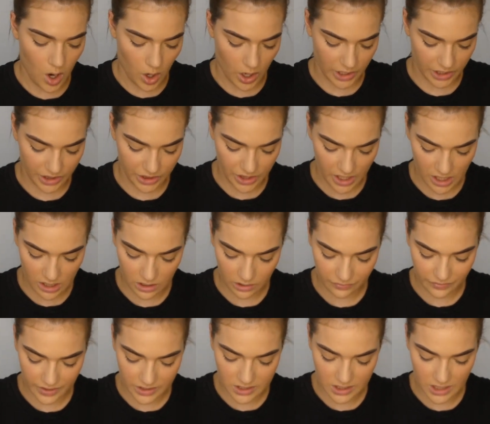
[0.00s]
I think
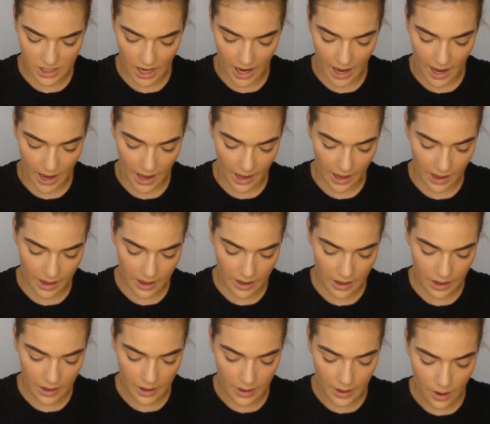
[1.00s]
for
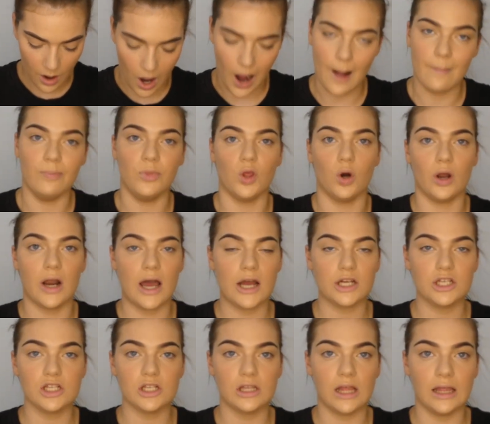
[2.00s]
today I'm not
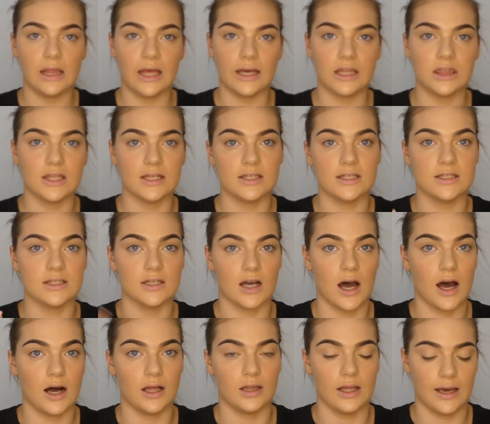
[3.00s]
actually like the
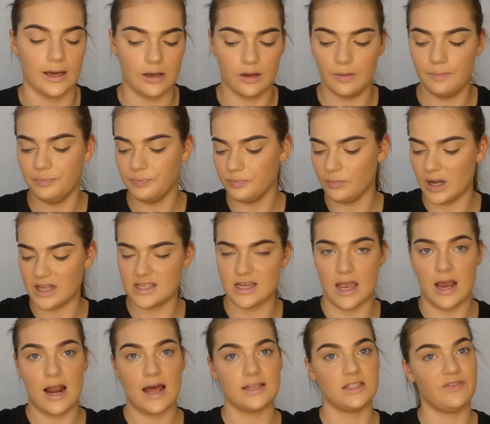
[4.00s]
dark, like my
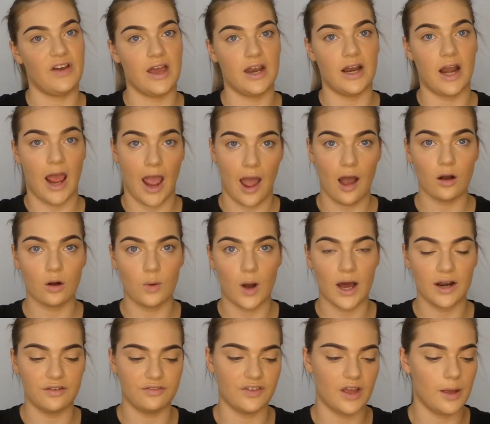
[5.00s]
tan has faded out
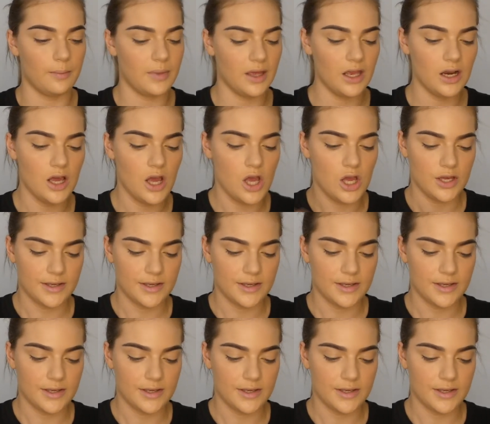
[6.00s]
quite a fair bit,